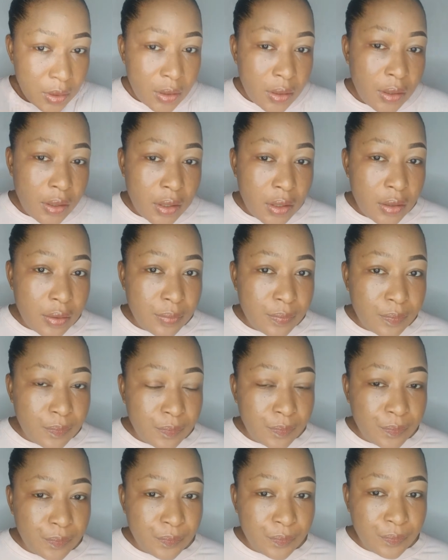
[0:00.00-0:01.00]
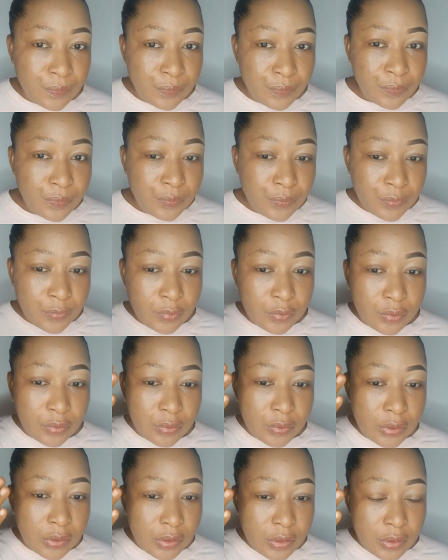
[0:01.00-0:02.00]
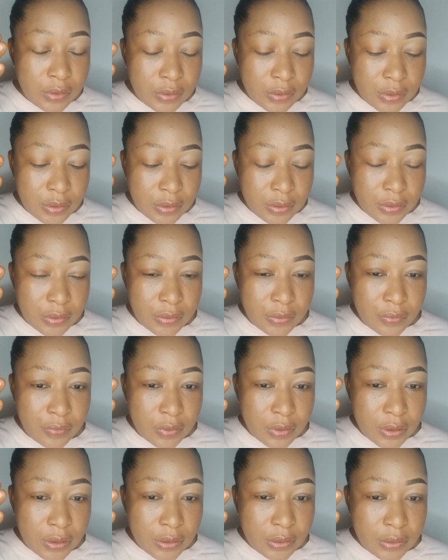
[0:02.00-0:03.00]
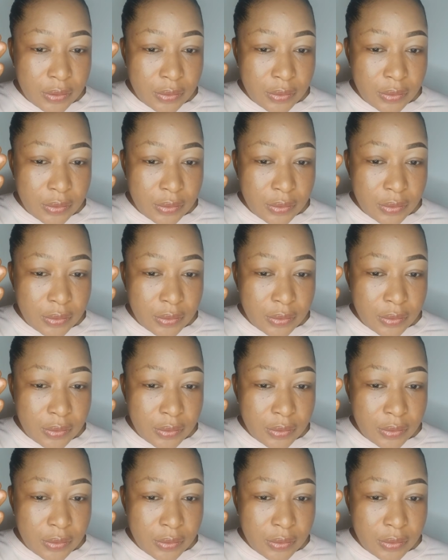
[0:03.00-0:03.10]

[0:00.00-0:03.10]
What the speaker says: Yeah, so this is it, all right?